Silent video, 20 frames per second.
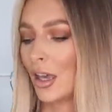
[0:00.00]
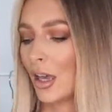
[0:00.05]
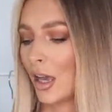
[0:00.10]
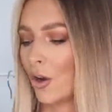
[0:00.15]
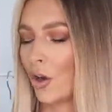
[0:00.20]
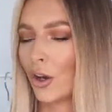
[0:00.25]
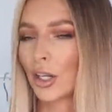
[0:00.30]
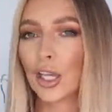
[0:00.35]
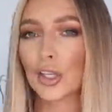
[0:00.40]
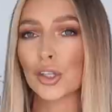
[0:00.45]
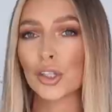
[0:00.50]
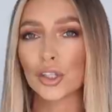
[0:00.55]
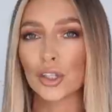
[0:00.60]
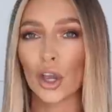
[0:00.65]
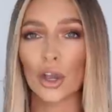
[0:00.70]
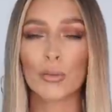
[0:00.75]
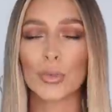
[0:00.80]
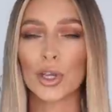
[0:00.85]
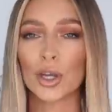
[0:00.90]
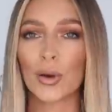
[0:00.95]
and I get
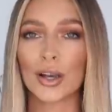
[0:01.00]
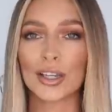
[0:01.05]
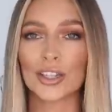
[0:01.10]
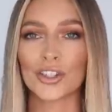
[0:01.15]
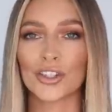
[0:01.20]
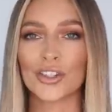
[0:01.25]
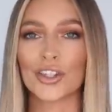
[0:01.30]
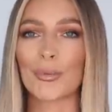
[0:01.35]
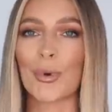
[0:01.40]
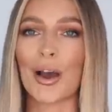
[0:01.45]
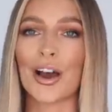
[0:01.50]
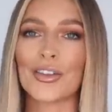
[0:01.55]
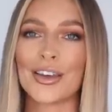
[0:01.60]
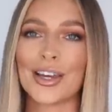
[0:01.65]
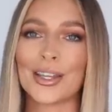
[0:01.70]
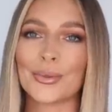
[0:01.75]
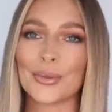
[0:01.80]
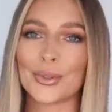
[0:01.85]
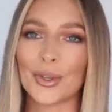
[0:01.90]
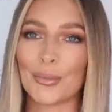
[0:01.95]
so many questions about
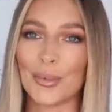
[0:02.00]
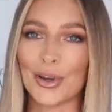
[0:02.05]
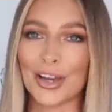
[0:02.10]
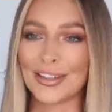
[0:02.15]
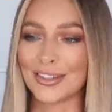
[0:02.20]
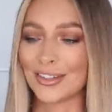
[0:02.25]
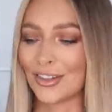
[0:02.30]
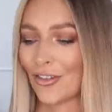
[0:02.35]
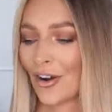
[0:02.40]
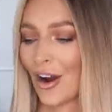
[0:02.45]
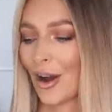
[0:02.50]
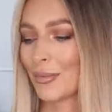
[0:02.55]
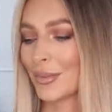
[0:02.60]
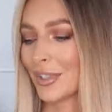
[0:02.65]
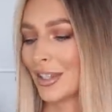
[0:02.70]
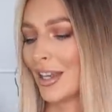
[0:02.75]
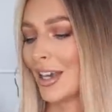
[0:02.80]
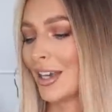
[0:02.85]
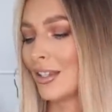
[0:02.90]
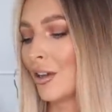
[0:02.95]
these ones on my Instagram.
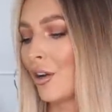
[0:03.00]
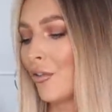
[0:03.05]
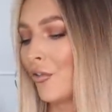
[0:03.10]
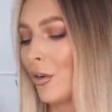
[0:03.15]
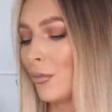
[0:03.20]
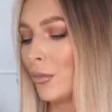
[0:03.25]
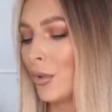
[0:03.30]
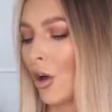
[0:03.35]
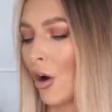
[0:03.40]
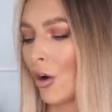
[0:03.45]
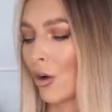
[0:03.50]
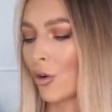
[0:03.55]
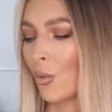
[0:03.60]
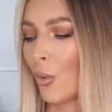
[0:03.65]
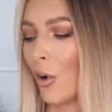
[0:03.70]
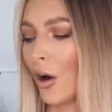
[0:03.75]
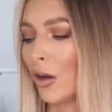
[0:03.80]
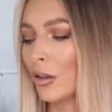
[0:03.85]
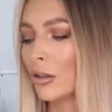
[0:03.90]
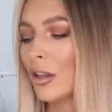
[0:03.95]
So these are from
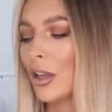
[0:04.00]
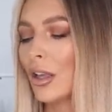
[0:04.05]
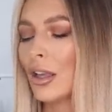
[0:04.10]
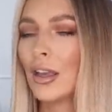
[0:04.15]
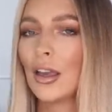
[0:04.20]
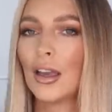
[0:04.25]
Knockwall.